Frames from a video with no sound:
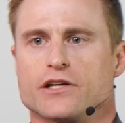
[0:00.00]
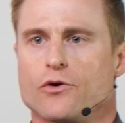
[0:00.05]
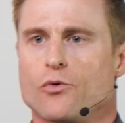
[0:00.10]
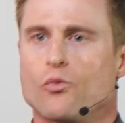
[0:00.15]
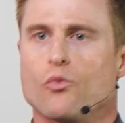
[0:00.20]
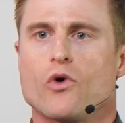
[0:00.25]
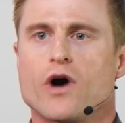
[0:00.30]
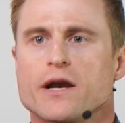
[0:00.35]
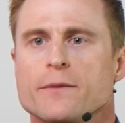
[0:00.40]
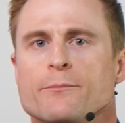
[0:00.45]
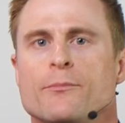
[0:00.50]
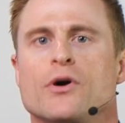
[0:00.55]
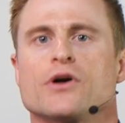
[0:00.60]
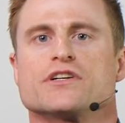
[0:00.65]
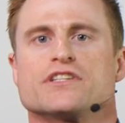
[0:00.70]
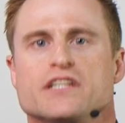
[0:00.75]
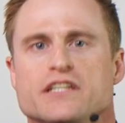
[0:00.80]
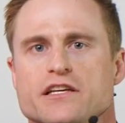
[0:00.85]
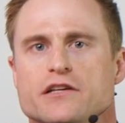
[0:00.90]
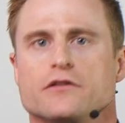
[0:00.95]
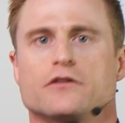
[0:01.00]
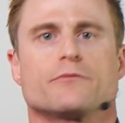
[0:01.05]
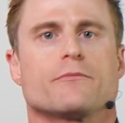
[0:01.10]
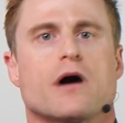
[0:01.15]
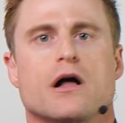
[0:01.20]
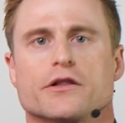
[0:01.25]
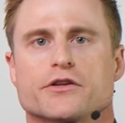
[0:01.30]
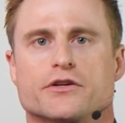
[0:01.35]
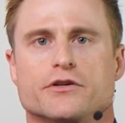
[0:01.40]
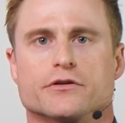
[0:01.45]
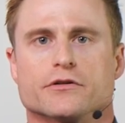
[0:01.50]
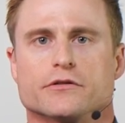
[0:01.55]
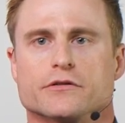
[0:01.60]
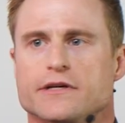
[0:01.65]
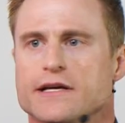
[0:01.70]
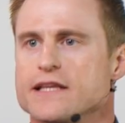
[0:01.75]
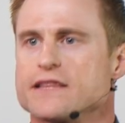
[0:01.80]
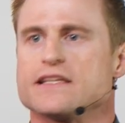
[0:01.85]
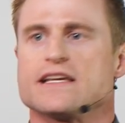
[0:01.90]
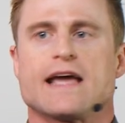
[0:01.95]
One particular molecule
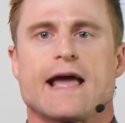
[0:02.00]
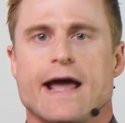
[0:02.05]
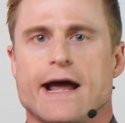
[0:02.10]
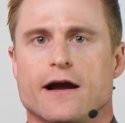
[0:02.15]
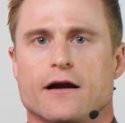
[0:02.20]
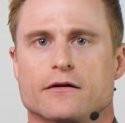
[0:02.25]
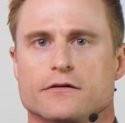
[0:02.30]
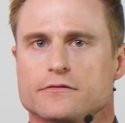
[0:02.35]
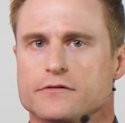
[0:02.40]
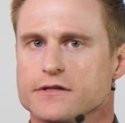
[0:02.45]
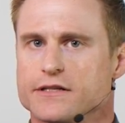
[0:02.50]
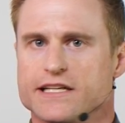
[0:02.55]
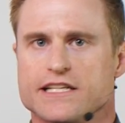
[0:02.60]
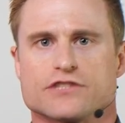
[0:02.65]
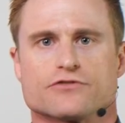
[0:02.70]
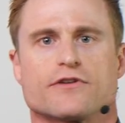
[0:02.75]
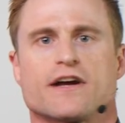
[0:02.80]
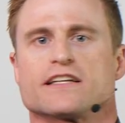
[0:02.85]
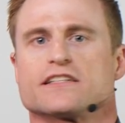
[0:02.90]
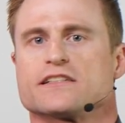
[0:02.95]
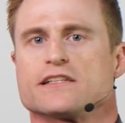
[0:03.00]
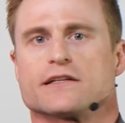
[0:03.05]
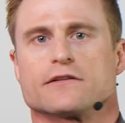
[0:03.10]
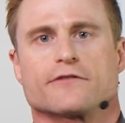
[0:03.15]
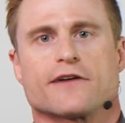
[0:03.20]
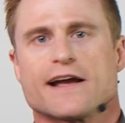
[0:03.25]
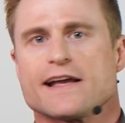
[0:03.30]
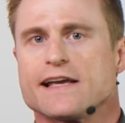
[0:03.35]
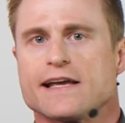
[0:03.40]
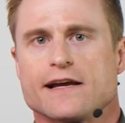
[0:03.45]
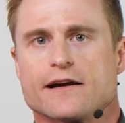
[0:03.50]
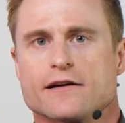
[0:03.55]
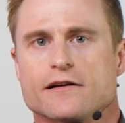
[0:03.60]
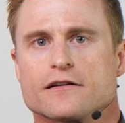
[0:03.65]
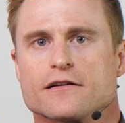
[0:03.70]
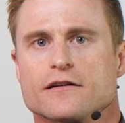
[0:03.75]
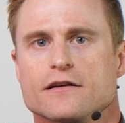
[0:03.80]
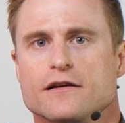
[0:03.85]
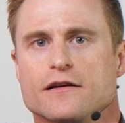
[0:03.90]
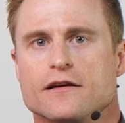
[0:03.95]
in the air is resting right
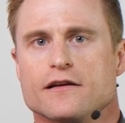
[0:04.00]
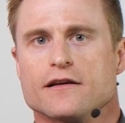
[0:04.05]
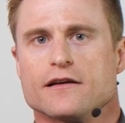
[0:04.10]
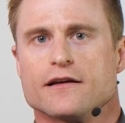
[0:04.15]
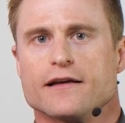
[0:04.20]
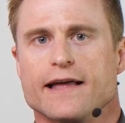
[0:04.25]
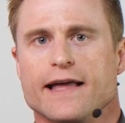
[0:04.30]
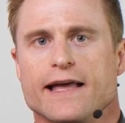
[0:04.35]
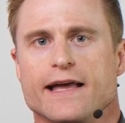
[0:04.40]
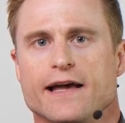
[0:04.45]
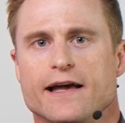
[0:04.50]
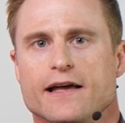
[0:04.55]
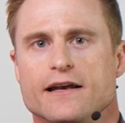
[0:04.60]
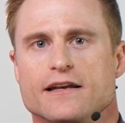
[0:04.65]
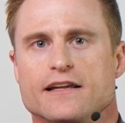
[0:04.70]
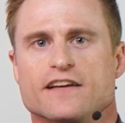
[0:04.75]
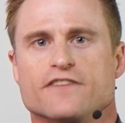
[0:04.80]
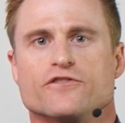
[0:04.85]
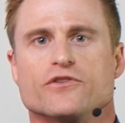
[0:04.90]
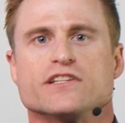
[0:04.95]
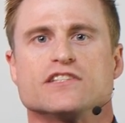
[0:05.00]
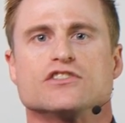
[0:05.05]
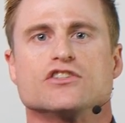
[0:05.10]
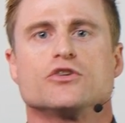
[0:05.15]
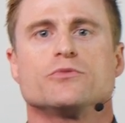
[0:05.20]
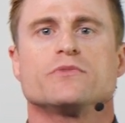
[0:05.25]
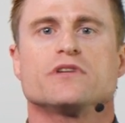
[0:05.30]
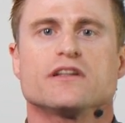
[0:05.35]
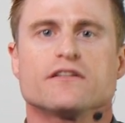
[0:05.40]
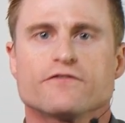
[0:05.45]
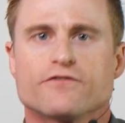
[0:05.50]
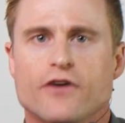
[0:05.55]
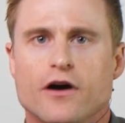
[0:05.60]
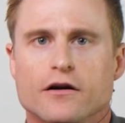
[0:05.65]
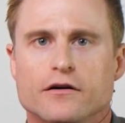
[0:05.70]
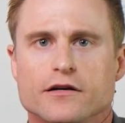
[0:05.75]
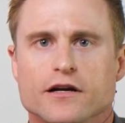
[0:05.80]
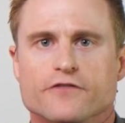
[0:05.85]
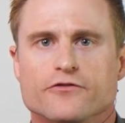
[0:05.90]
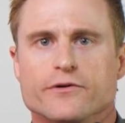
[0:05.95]
here. And if we zoomed in
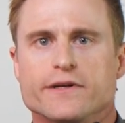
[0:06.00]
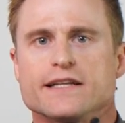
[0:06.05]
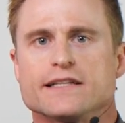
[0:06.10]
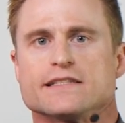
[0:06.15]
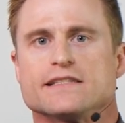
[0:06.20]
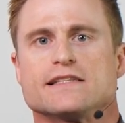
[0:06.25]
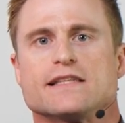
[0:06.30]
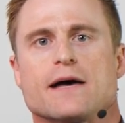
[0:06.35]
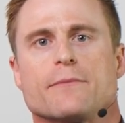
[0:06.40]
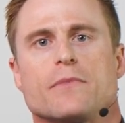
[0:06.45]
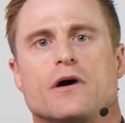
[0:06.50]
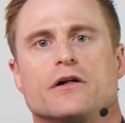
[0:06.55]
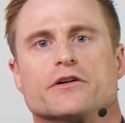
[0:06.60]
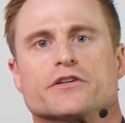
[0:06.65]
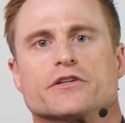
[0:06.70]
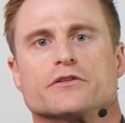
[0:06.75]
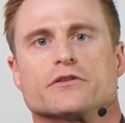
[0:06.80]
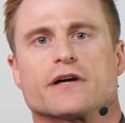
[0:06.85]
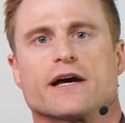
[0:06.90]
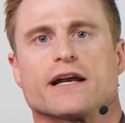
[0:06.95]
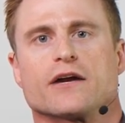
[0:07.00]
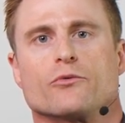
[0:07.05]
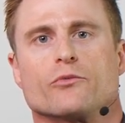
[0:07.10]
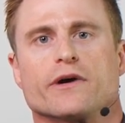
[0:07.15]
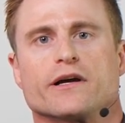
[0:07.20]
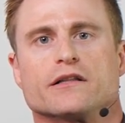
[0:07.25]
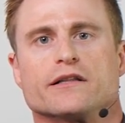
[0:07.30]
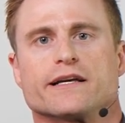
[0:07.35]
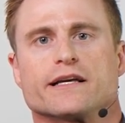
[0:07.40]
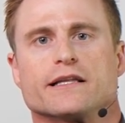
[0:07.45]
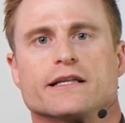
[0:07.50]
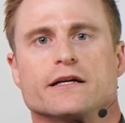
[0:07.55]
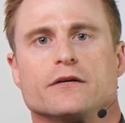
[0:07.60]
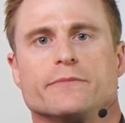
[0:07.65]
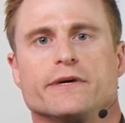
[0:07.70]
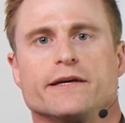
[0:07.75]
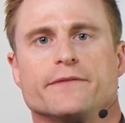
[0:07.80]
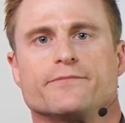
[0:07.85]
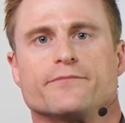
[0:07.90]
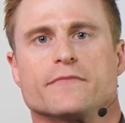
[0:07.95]
far enough, we could see that molecule kind of wiggling a little
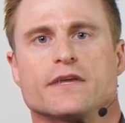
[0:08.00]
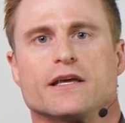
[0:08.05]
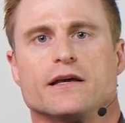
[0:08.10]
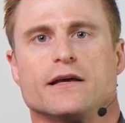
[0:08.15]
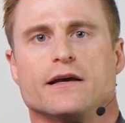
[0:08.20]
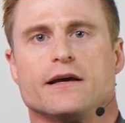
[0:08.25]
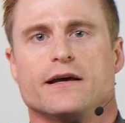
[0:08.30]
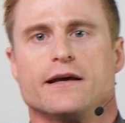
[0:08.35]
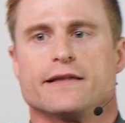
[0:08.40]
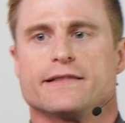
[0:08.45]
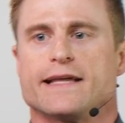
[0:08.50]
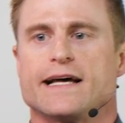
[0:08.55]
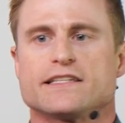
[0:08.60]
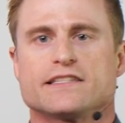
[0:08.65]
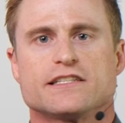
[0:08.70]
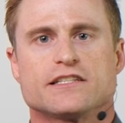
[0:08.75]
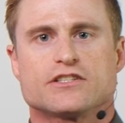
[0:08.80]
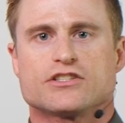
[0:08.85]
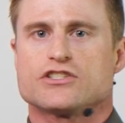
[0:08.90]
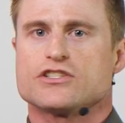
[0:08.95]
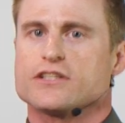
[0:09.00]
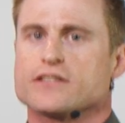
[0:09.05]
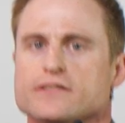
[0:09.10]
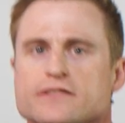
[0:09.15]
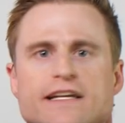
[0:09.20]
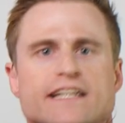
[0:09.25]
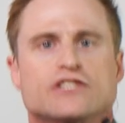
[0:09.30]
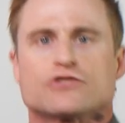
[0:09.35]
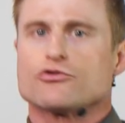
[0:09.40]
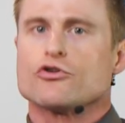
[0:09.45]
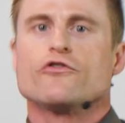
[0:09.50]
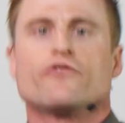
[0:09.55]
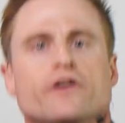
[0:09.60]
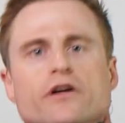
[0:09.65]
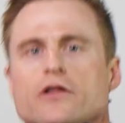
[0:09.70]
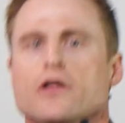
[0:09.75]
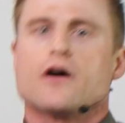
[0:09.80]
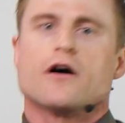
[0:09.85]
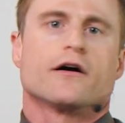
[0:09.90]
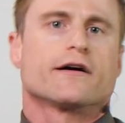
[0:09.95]
bit. That's it's just it's grooving
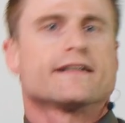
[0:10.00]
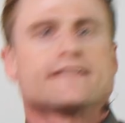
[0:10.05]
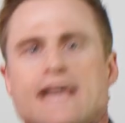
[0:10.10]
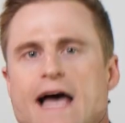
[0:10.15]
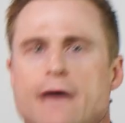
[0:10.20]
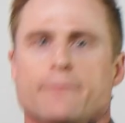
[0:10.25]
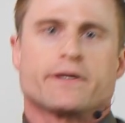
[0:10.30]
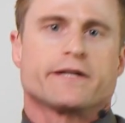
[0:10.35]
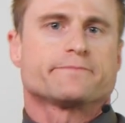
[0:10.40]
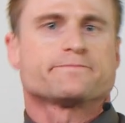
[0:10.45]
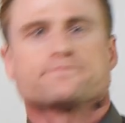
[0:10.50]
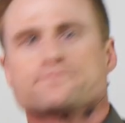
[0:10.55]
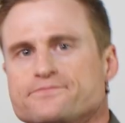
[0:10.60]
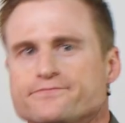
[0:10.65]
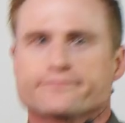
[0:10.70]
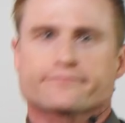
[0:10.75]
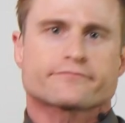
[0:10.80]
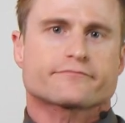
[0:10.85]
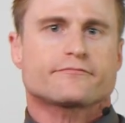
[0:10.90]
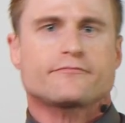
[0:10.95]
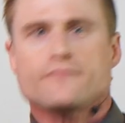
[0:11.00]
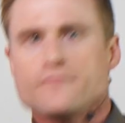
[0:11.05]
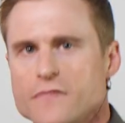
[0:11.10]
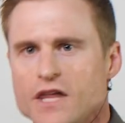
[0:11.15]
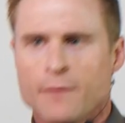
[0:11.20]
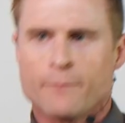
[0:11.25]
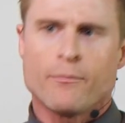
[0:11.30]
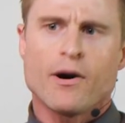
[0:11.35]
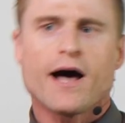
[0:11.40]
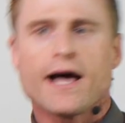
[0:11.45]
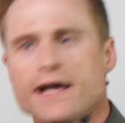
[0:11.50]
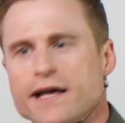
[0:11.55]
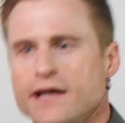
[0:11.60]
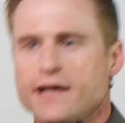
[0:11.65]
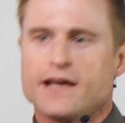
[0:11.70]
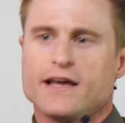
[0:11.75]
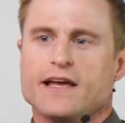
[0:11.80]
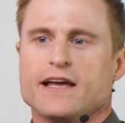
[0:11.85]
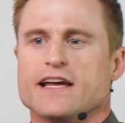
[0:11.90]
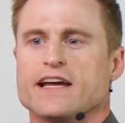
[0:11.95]
along. It's happy. But
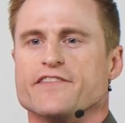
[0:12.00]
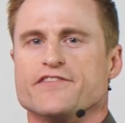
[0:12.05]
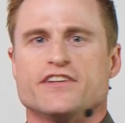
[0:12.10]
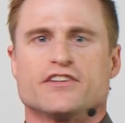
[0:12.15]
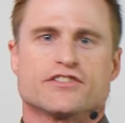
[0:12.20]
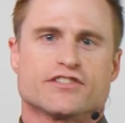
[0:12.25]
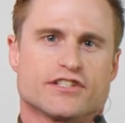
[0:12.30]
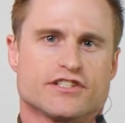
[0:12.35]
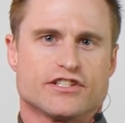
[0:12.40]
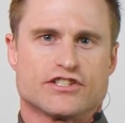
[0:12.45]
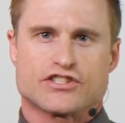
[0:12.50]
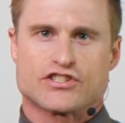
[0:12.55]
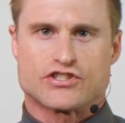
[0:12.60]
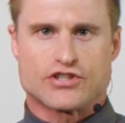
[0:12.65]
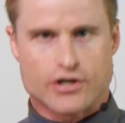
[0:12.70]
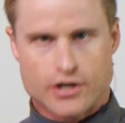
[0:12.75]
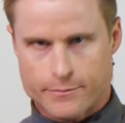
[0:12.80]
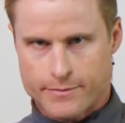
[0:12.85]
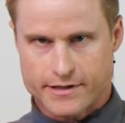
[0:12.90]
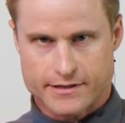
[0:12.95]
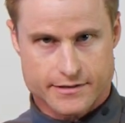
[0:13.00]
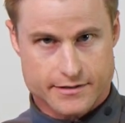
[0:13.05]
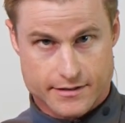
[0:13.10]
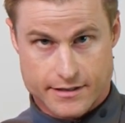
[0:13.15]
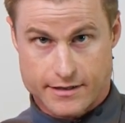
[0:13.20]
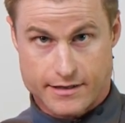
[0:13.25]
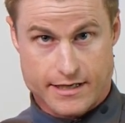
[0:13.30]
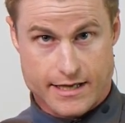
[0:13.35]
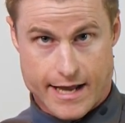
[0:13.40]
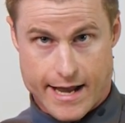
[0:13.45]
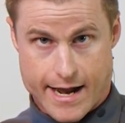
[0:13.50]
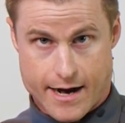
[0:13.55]
if there's a disturbance in the